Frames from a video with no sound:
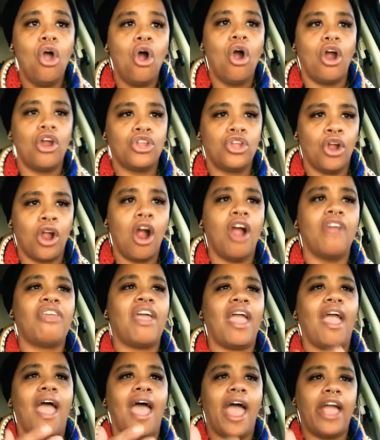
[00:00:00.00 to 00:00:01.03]
Are you are
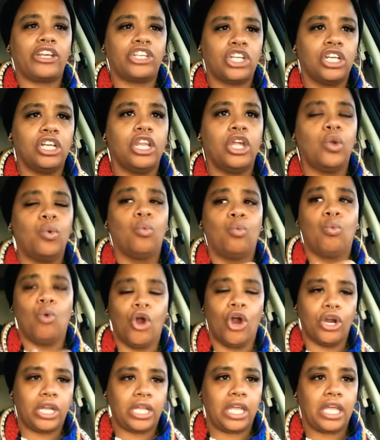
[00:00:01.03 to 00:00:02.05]
they actually
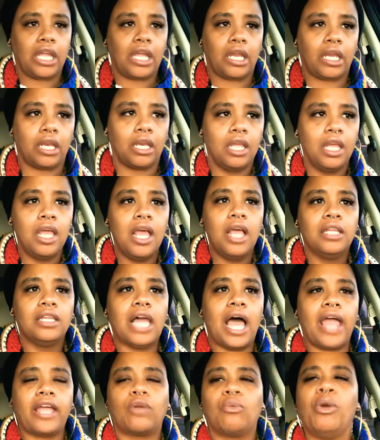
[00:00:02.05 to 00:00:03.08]
working?
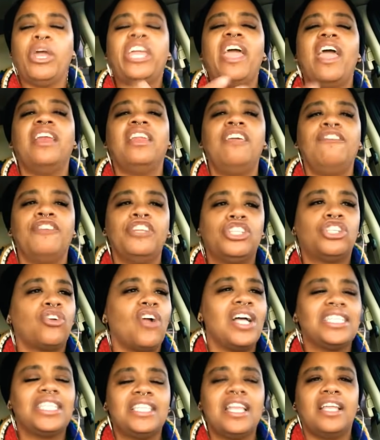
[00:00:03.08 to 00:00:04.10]
Like we can't even
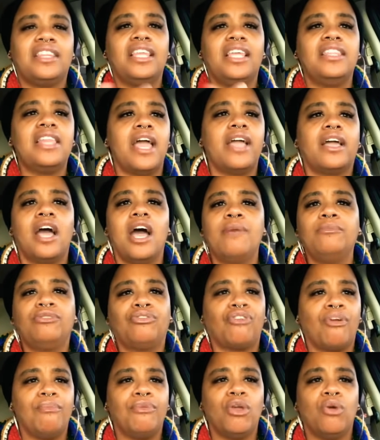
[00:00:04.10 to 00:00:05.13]
trust nothing that
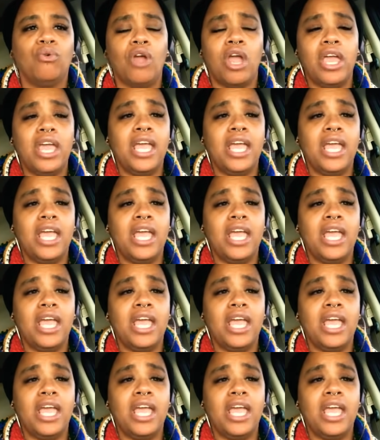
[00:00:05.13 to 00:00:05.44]
comes from you.